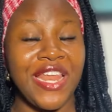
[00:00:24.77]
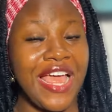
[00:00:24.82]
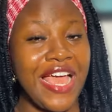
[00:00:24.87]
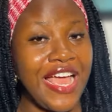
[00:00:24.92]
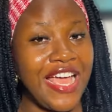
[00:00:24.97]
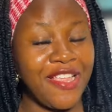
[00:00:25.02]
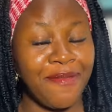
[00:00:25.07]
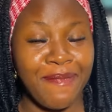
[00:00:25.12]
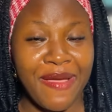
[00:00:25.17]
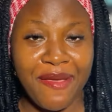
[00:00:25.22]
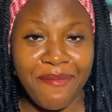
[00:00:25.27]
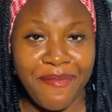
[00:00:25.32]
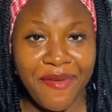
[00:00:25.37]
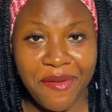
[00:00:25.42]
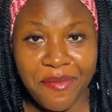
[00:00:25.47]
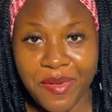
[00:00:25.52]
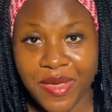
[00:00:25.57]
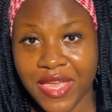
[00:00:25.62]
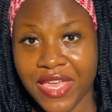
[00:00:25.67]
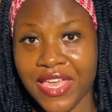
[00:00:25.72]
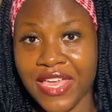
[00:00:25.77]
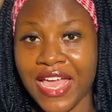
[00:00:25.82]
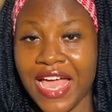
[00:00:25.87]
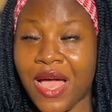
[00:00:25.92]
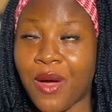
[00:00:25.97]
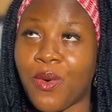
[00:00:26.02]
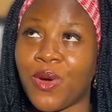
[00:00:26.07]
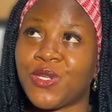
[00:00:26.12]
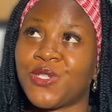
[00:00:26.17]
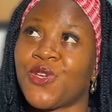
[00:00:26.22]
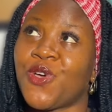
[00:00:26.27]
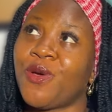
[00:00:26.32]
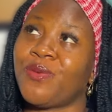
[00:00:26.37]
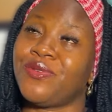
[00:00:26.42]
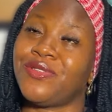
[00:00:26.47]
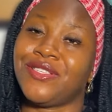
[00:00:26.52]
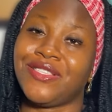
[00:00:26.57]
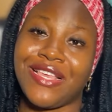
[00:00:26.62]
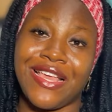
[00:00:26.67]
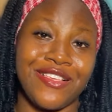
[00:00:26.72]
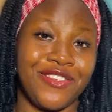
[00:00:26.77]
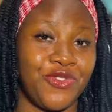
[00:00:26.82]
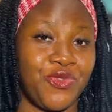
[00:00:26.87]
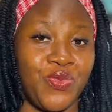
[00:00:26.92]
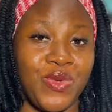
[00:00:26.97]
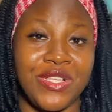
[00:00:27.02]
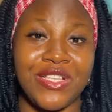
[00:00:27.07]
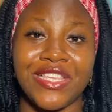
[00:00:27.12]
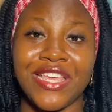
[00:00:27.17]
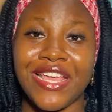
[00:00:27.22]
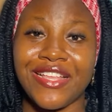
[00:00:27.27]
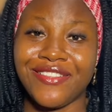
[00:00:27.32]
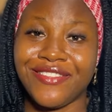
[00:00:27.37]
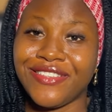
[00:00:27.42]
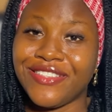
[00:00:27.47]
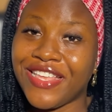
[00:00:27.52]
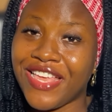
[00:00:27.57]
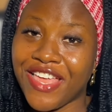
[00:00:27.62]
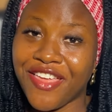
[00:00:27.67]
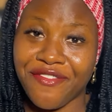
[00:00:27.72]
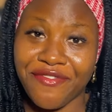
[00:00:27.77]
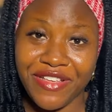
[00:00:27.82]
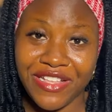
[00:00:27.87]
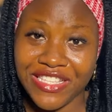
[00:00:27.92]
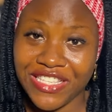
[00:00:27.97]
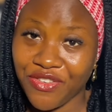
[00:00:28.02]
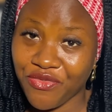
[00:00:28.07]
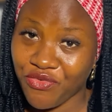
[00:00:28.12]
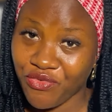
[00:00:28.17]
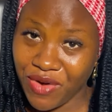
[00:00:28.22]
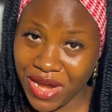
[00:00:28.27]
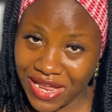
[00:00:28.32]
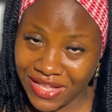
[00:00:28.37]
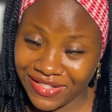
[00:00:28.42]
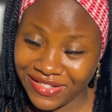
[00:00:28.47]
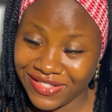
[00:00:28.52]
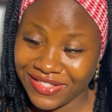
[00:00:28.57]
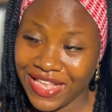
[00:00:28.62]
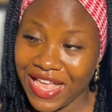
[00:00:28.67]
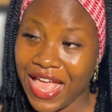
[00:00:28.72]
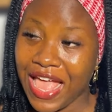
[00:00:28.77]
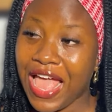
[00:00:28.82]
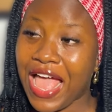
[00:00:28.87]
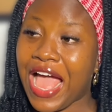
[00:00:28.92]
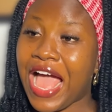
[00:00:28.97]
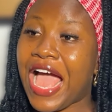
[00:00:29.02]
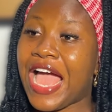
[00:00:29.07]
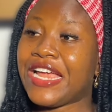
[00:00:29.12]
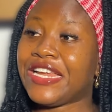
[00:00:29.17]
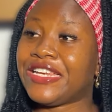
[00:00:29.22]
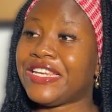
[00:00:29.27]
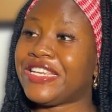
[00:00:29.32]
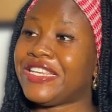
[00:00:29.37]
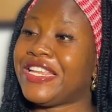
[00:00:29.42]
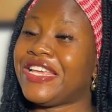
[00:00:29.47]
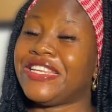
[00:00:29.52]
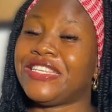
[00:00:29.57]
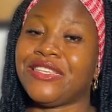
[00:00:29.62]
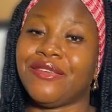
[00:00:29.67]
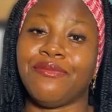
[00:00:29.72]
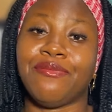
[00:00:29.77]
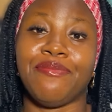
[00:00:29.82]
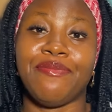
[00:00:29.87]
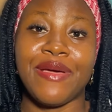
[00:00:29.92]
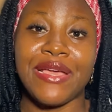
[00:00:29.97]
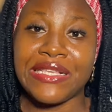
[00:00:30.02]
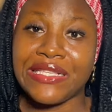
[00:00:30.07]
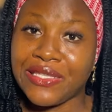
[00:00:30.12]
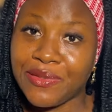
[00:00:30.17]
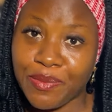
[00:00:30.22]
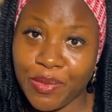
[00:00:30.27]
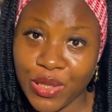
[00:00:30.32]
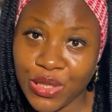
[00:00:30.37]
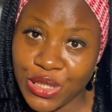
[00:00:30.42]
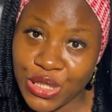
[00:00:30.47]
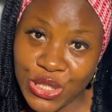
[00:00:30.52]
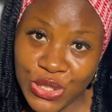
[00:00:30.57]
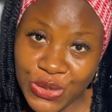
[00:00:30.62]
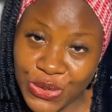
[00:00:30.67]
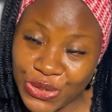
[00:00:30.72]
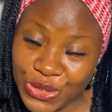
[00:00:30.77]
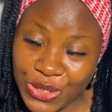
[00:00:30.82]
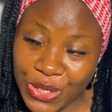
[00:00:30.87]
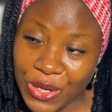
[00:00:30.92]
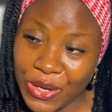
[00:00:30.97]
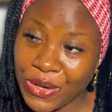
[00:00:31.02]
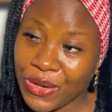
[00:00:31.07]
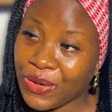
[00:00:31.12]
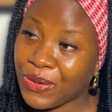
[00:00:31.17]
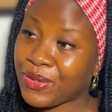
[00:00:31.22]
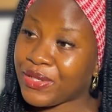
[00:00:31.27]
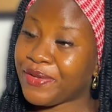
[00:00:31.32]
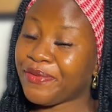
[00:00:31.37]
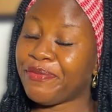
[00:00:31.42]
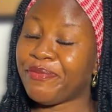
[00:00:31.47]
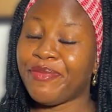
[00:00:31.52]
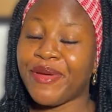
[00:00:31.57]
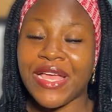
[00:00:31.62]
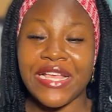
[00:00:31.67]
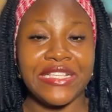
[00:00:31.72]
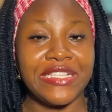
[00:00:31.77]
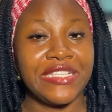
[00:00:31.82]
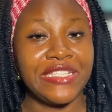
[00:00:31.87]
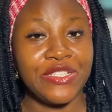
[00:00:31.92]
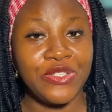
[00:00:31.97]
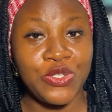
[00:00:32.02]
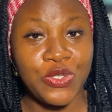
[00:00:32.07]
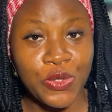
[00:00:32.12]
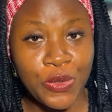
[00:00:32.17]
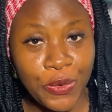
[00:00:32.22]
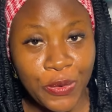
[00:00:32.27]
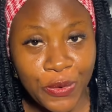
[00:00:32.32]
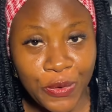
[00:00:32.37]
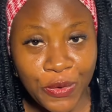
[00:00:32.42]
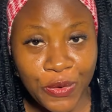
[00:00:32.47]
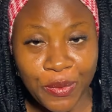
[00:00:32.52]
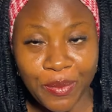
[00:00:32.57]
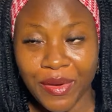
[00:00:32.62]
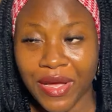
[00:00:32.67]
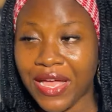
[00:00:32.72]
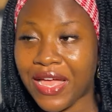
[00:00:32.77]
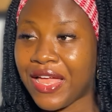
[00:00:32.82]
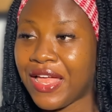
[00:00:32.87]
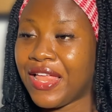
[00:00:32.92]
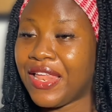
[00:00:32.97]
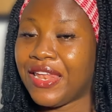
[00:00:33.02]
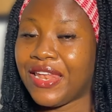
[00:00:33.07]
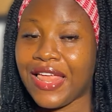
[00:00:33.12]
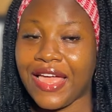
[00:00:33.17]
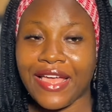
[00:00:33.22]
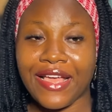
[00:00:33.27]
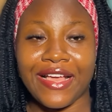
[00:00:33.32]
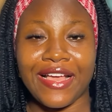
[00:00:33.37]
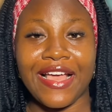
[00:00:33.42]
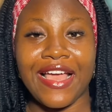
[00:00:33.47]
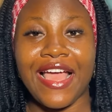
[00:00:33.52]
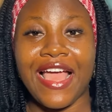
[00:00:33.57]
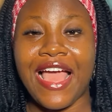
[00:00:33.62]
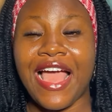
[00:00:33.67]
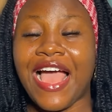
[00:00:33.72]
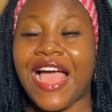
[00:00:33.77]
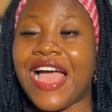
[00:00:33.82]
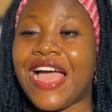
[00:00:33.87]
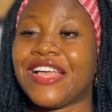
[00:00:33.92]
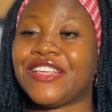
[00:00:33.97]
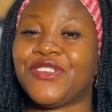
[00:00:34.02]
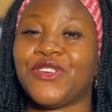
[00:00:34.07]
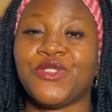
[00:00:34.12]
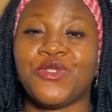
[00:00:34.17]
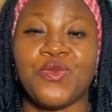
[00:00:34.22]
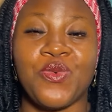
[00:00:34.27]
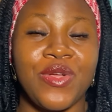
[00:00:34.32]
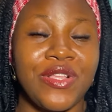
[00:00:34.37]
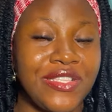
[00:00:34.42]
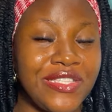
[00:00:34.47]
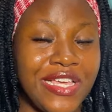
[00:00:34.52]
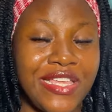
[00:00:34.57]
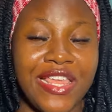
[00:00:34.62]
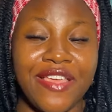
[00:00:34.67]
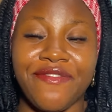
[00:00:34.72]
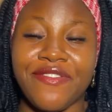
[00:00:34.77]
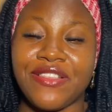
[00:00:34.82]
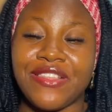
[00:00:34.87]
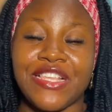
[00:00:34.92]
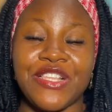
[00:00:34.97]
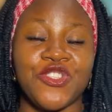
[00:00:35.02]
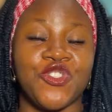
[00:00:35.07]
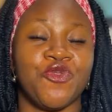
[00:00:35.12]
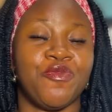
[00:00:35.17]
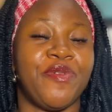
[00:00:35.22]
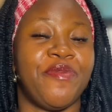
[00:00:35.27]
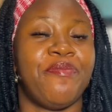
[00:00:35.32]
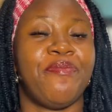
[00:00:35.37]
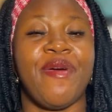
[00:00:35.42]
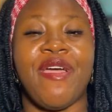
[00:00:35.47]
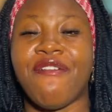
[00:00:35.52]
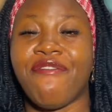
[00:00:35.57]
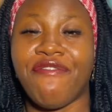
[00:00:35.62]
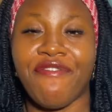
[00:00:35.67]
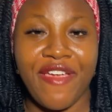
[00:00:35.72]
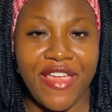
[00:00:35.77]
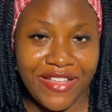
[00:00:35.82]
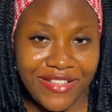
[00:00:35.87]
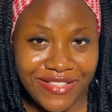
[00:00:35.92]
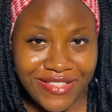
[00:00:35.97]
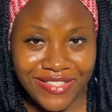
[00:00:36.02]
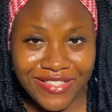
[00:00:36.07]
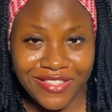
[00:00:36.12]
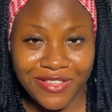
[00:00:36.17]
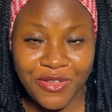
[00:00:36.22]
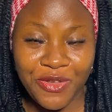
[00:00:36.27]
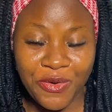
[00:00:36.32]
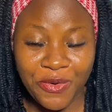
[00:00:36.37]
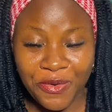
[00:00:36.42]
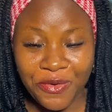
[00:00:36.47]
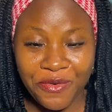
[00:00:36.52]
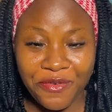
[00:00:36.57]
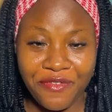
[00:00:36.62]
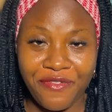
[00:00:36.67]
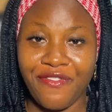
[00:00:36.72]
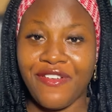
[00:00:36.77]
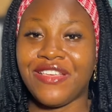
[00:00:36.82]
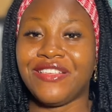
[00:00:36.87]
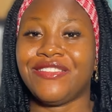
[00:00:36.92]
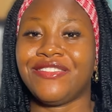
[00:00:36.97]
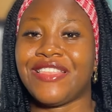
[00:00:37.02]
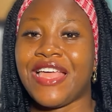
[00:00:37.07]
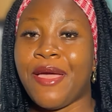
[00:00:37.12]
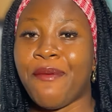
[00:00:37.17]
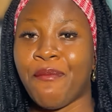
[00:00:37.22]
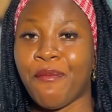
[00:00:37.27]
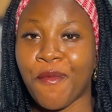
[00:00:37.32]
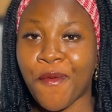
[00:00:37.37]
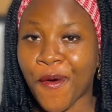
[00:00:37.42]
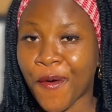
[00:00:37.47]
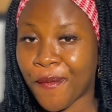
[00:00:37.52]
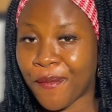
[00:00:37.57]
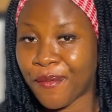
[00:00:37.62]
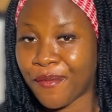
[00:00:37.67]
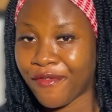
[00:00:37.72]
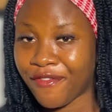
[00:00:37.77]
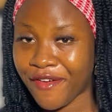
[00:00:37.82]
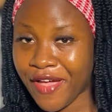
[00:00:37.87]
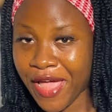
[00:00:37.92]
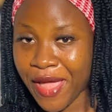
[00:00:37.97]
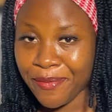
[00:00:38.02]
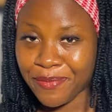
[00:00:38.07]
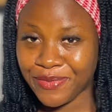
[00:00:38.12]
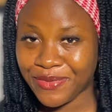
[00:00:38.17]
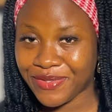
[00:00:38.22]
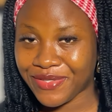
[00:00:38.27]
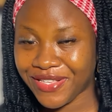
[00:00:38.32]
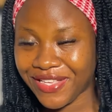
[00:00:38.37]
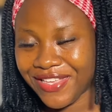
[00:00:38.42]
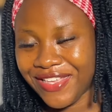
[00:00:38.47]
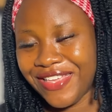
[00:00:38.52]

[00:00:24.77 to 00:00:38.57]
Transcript: I had my baby, I was obsessed with getting everything right. I needed the best body lotion, the best soap, like I just wanted everything to be perfect, first time mom vibes.